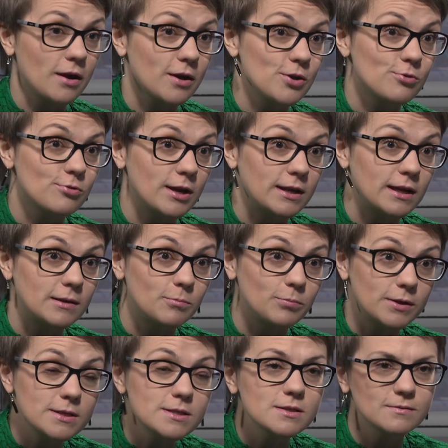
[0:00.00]
younger Ukrainian
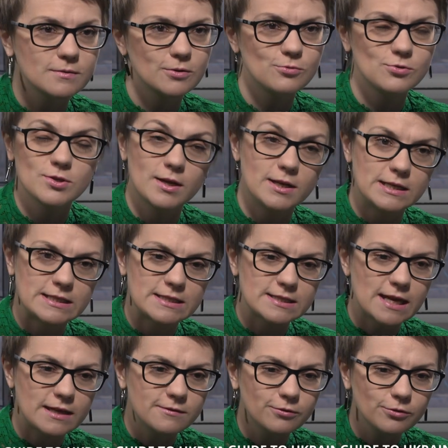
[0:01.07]
MPs mm -hmm. who mm-hmm. studied at
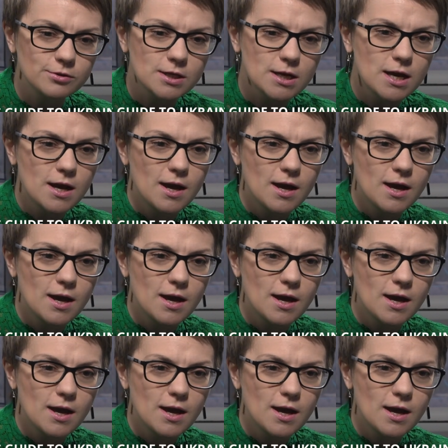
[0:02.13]
Stanford.